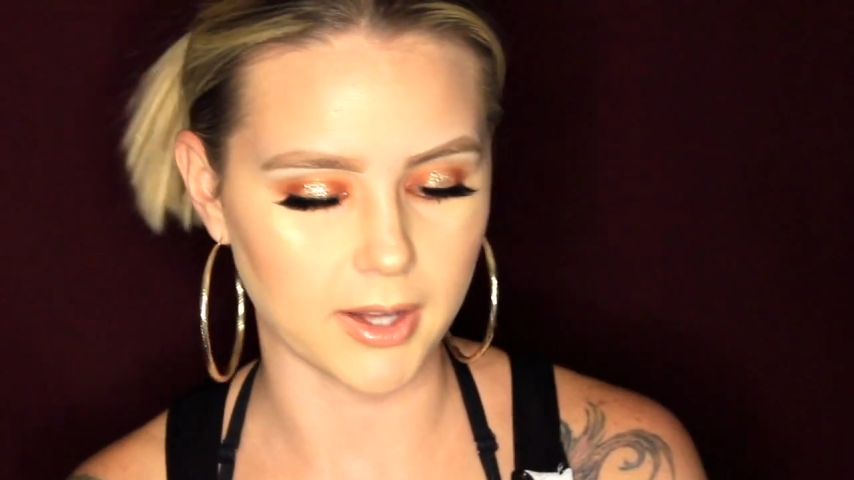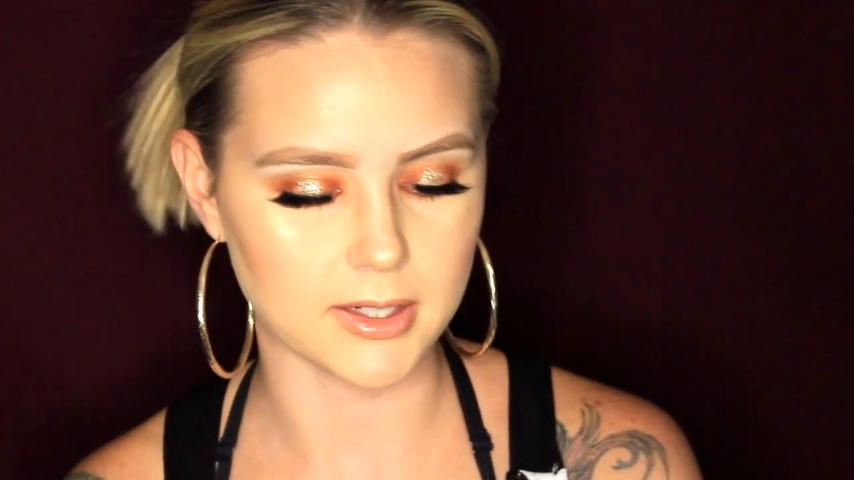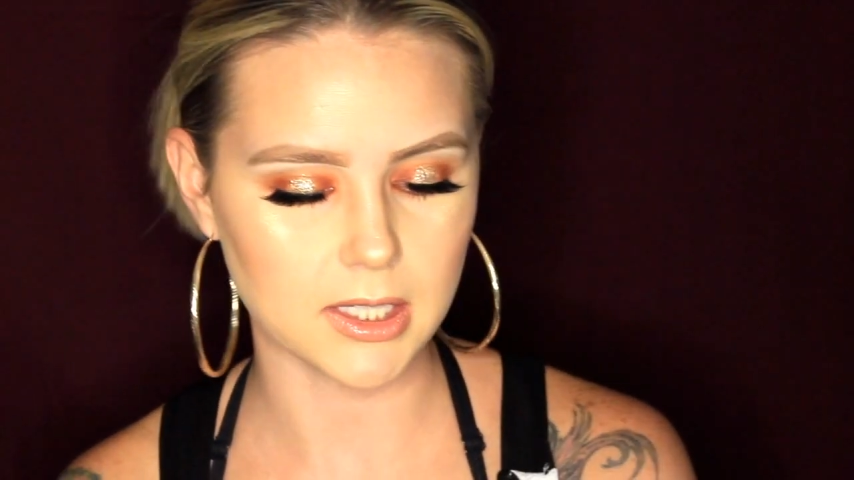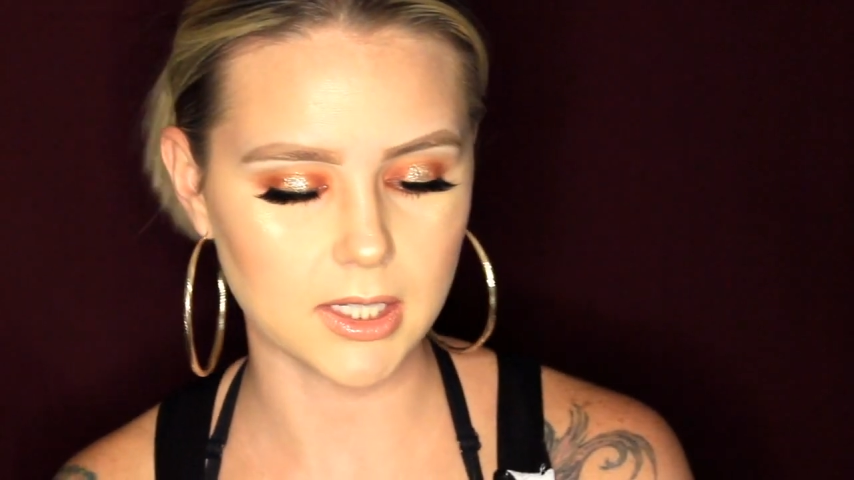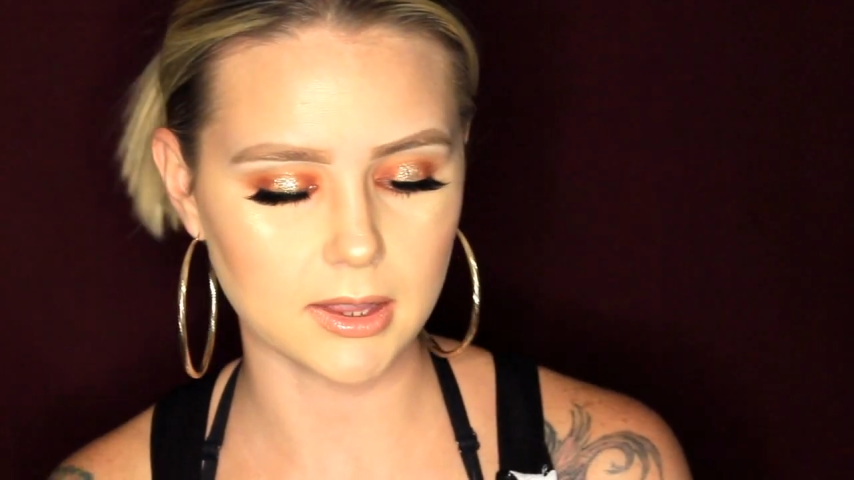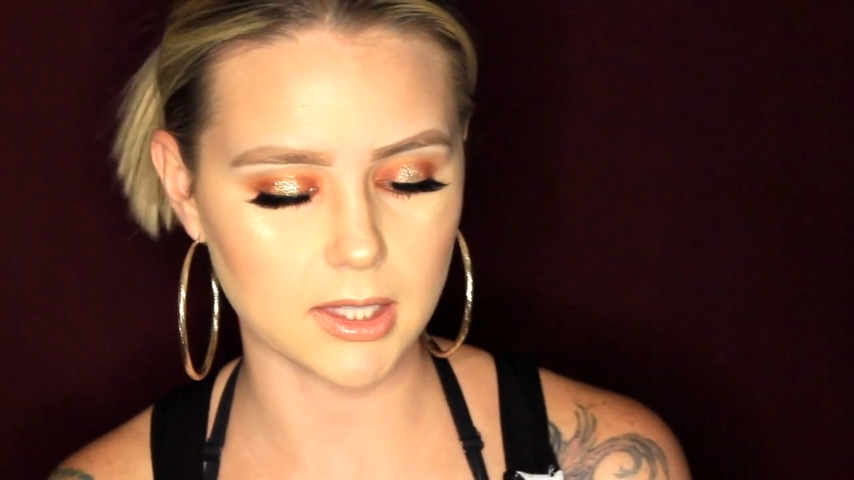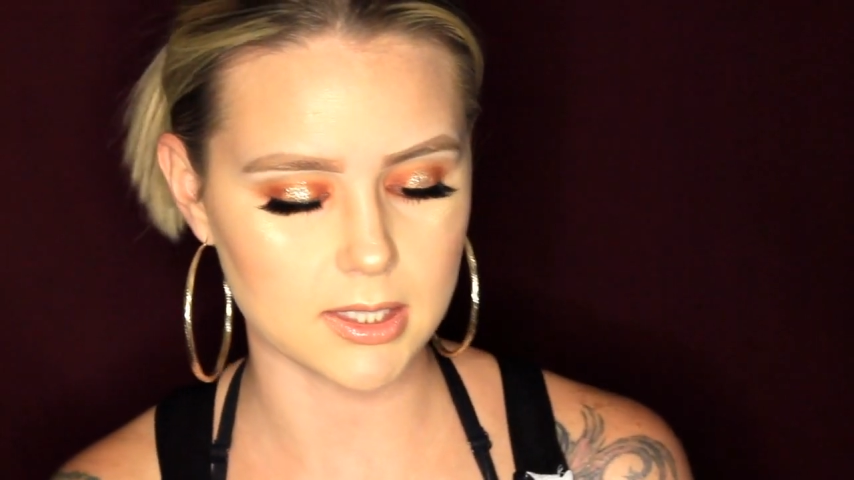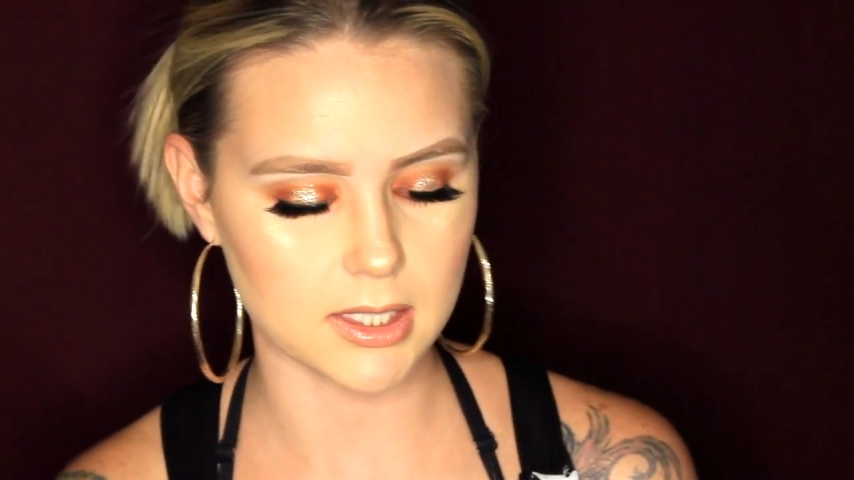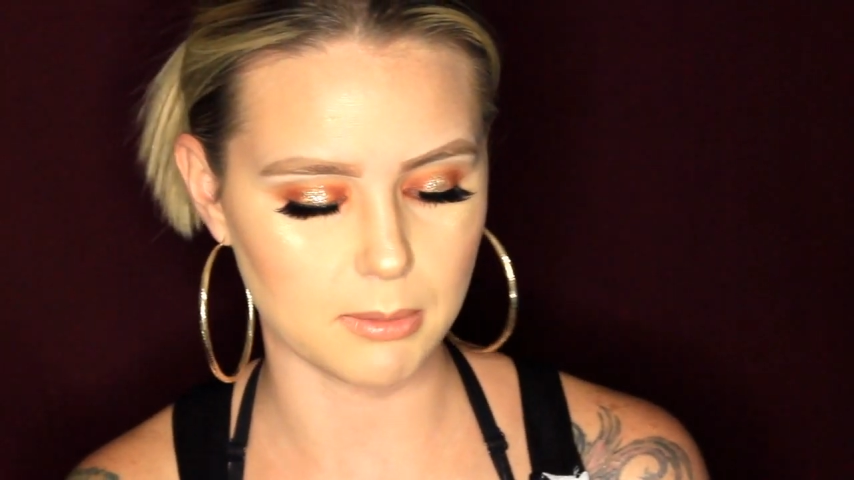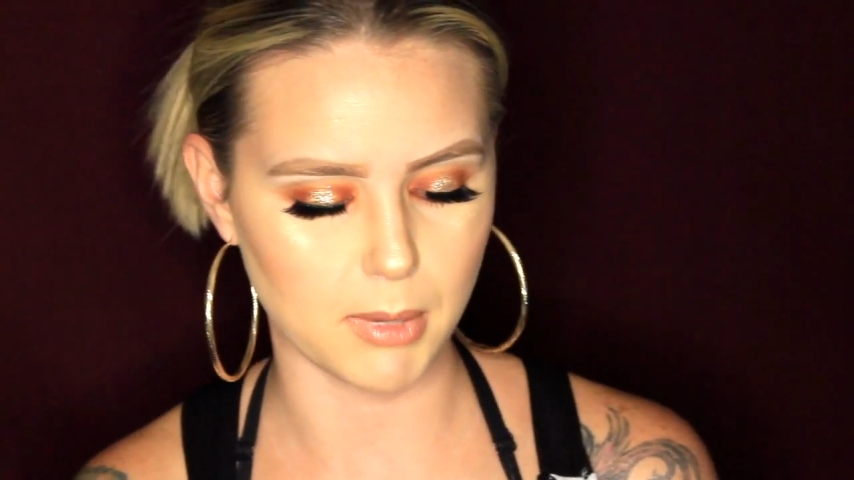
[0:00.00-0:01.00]
I did get
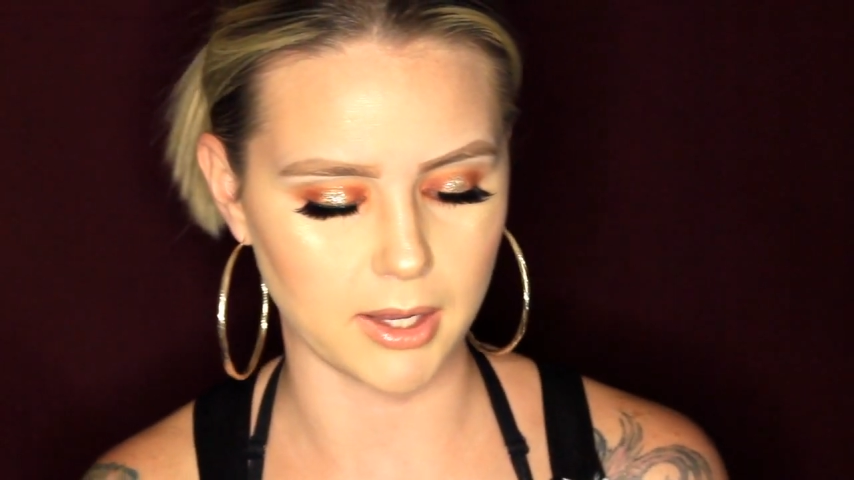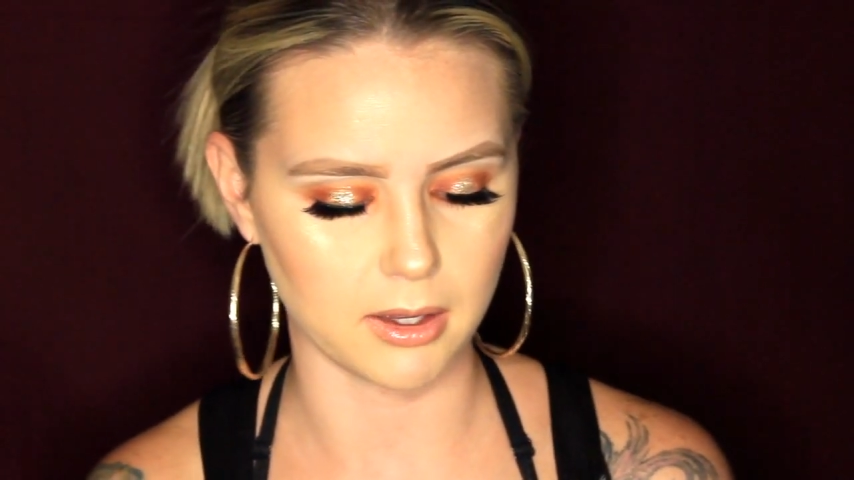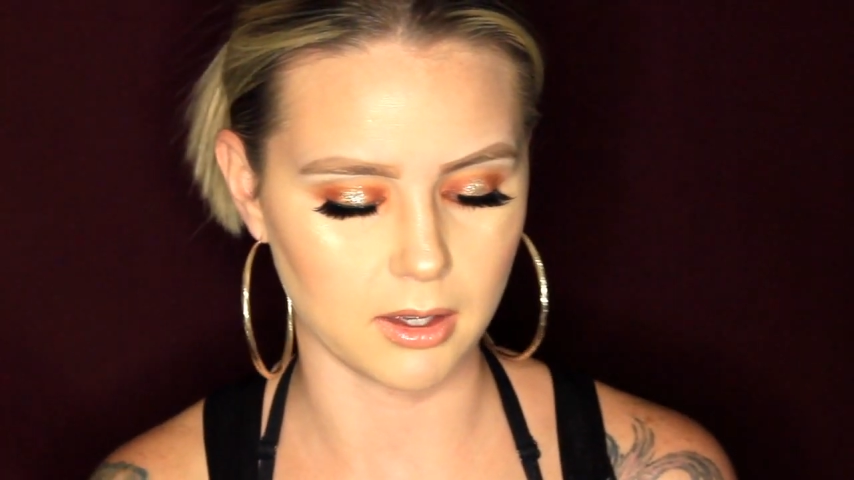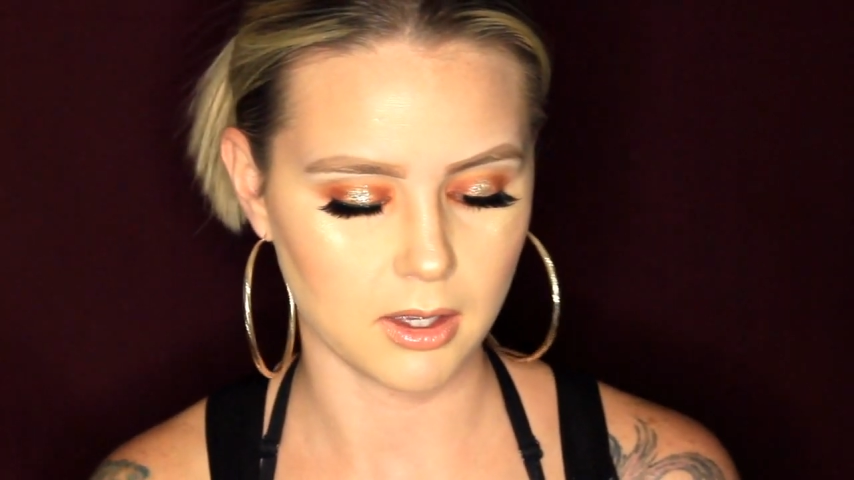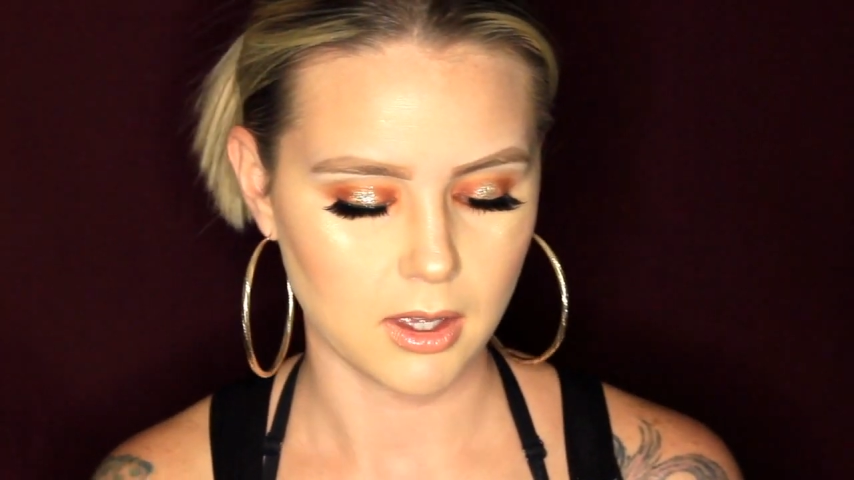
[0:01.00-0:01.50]
this in my